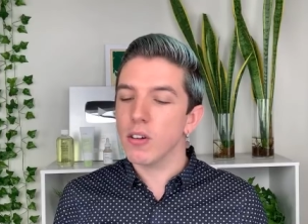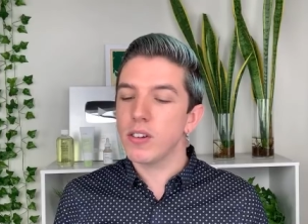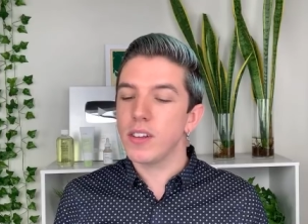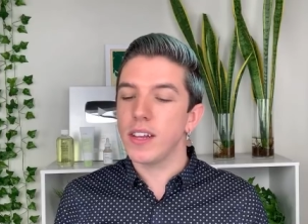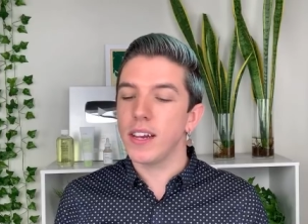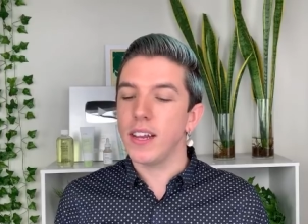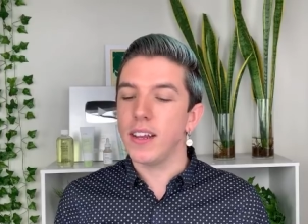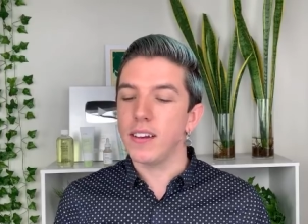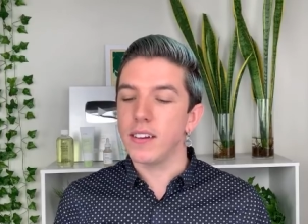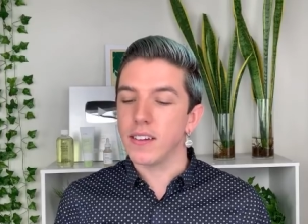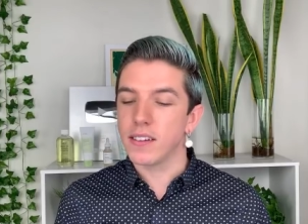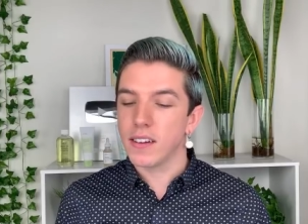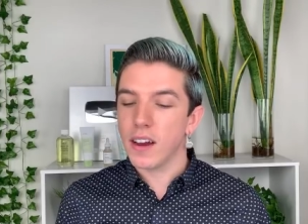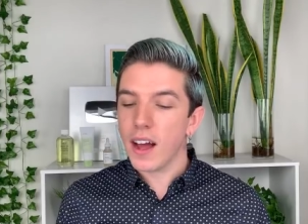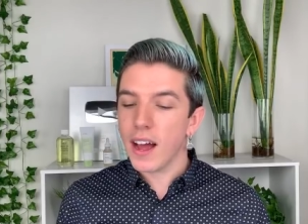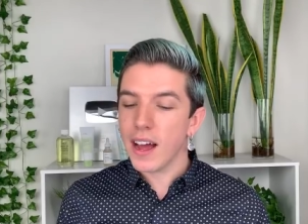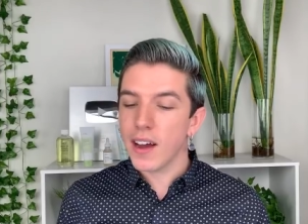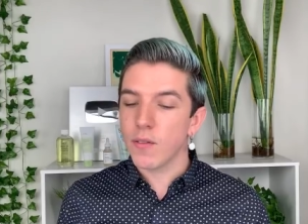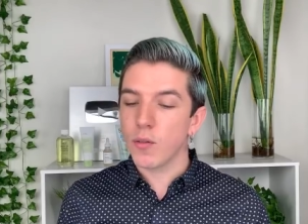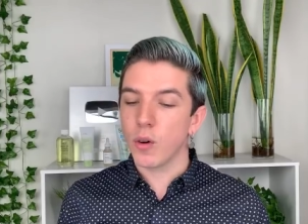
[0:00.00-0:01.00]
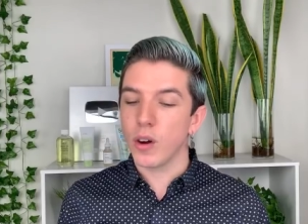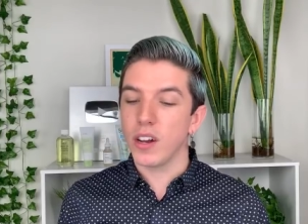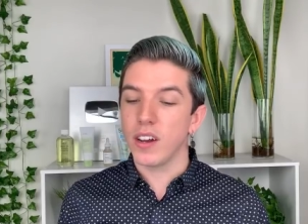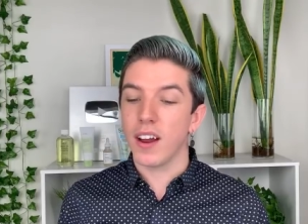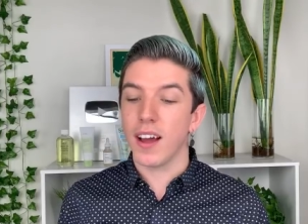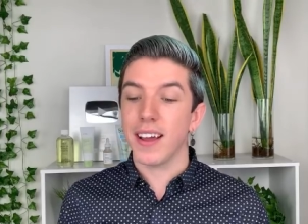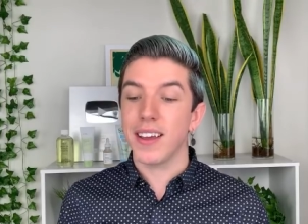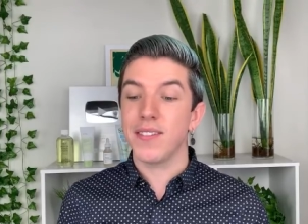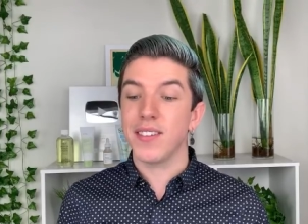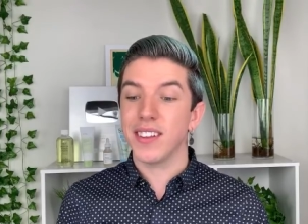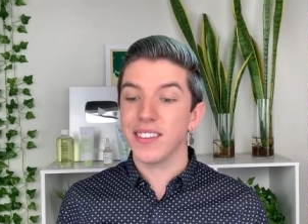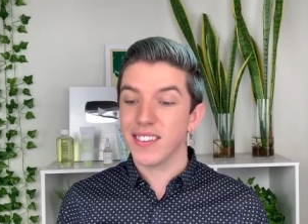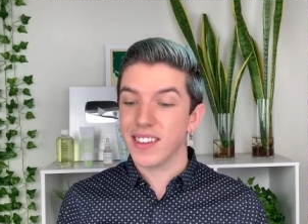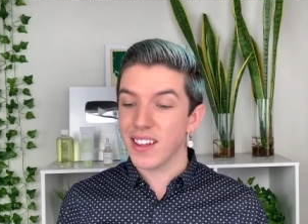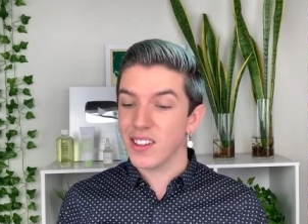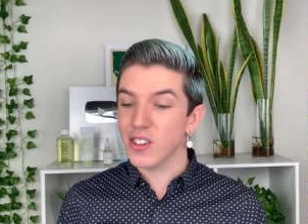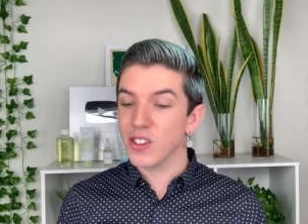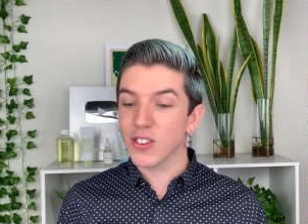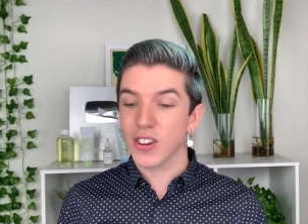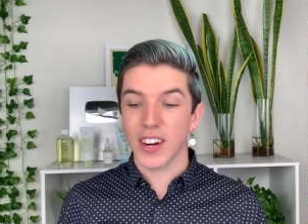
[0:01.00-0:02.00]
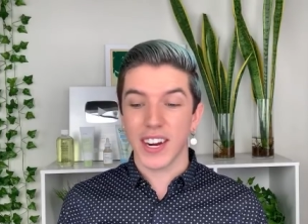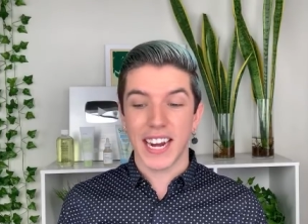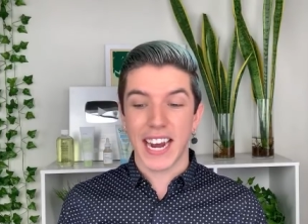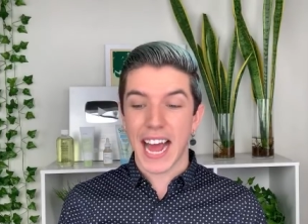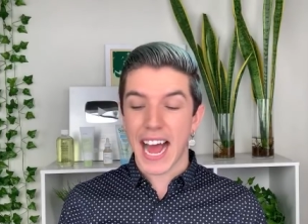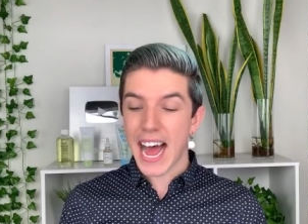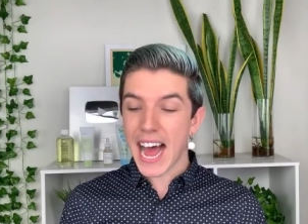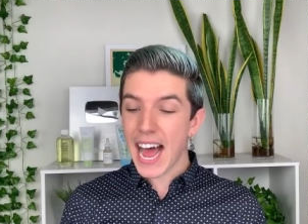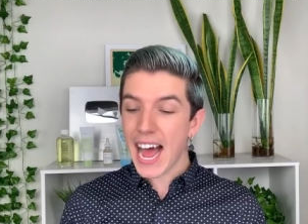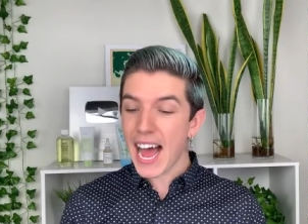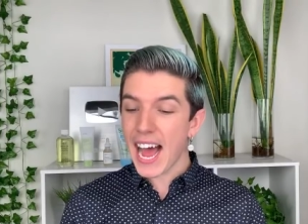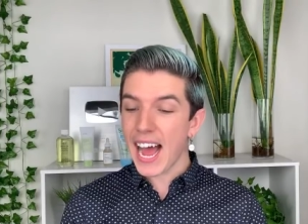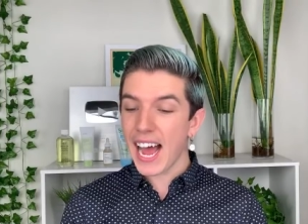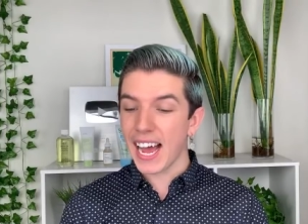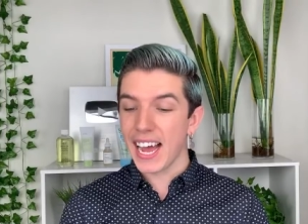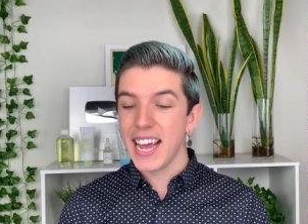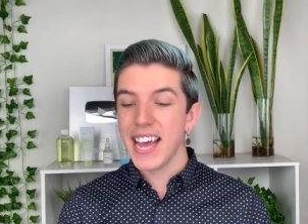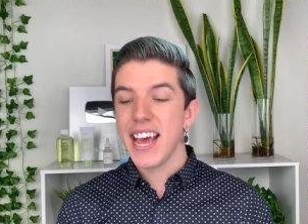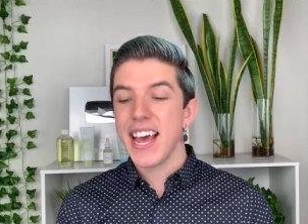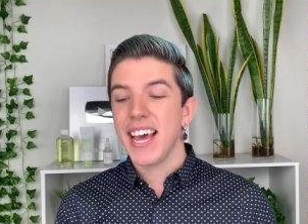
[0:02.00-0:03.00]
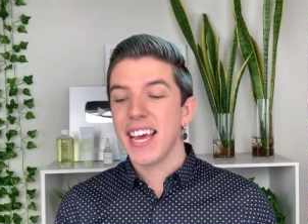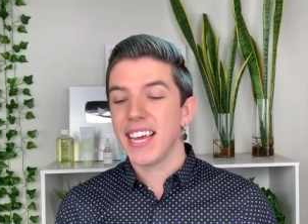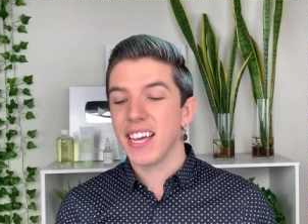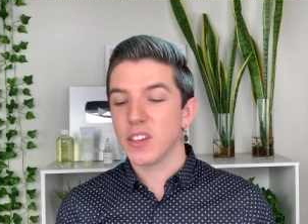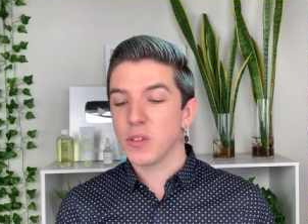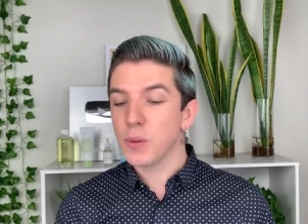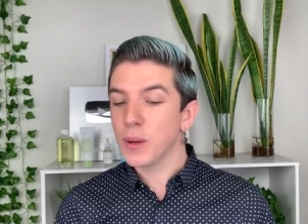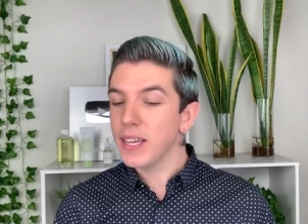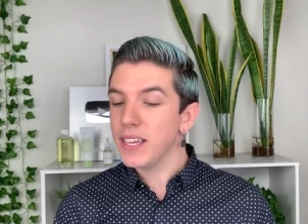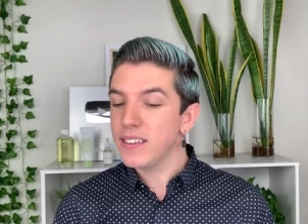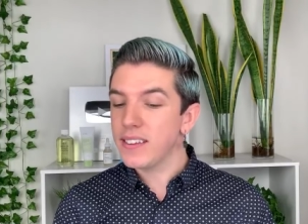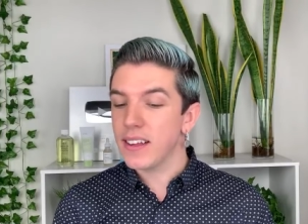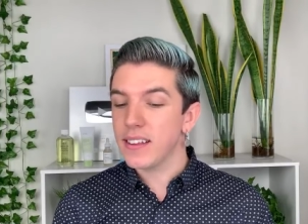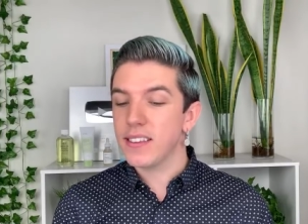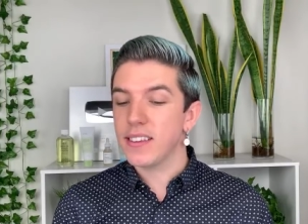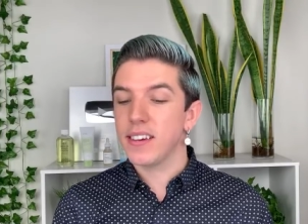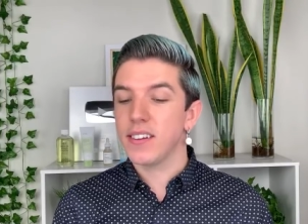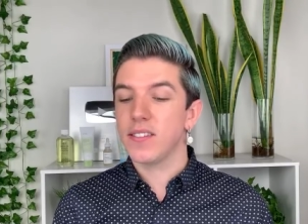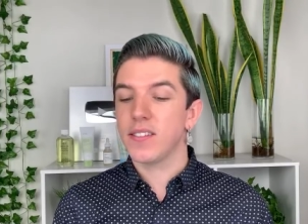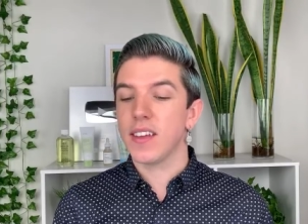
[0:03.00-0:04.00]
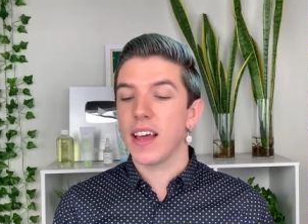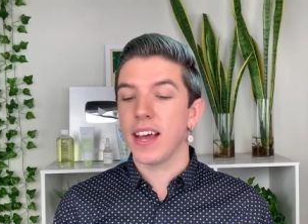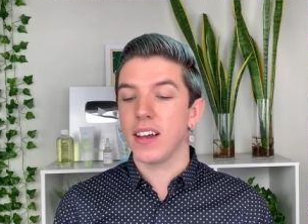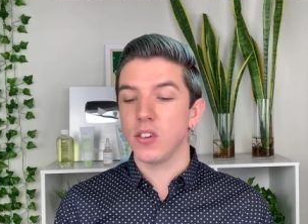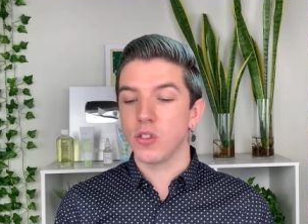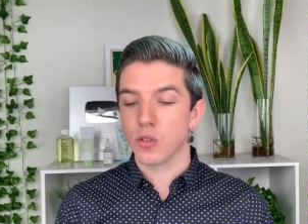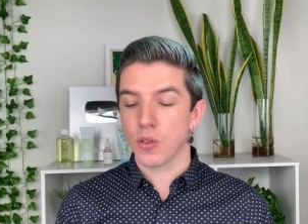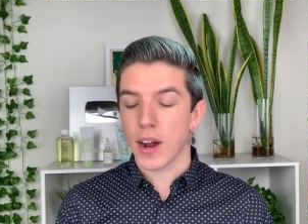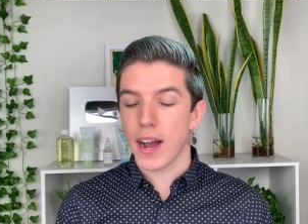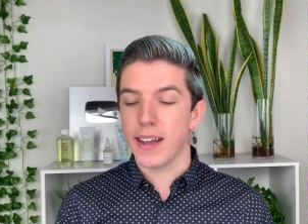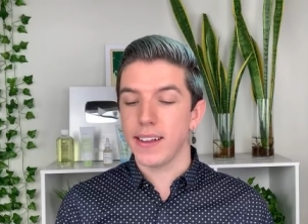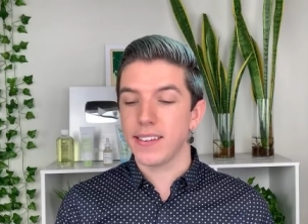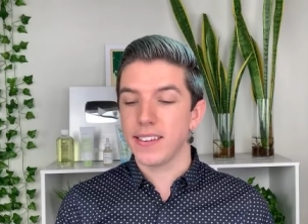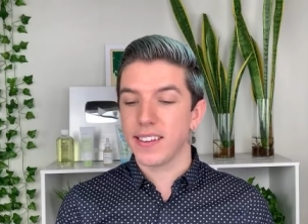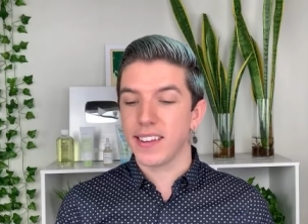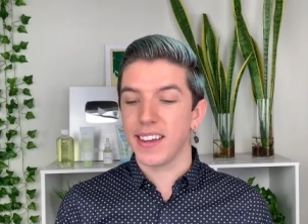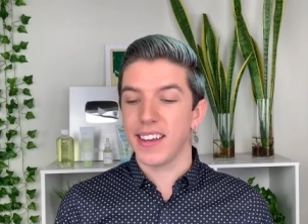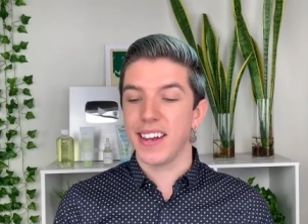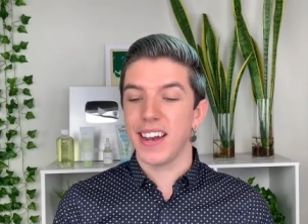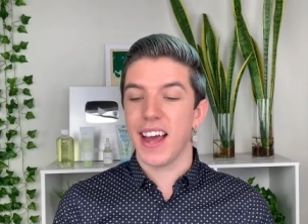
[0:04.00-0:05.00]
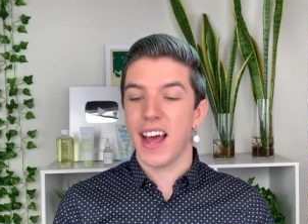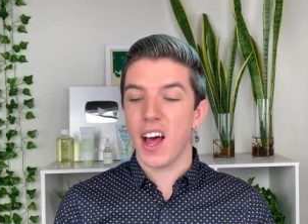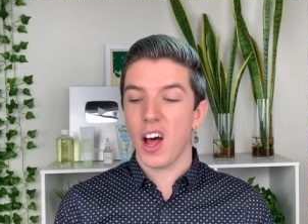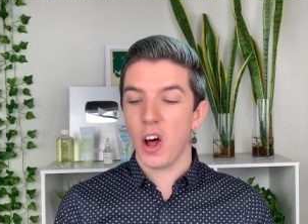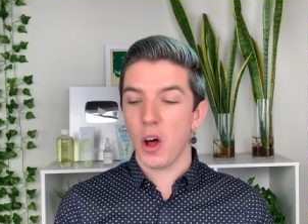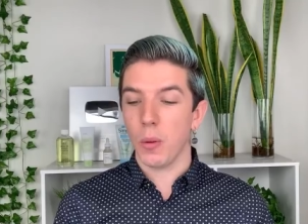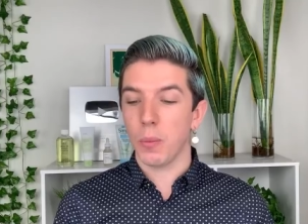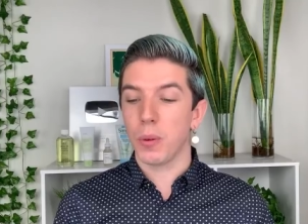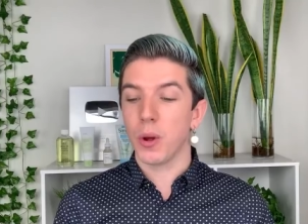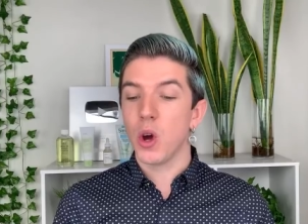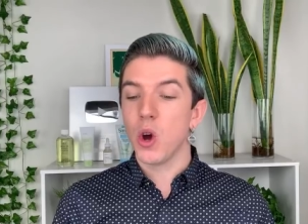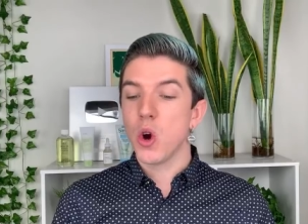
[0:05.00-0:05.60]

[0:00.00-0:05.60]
routine. He does not have one, not even sunscreen. Ah, he has really sensitive and dry skin. Help.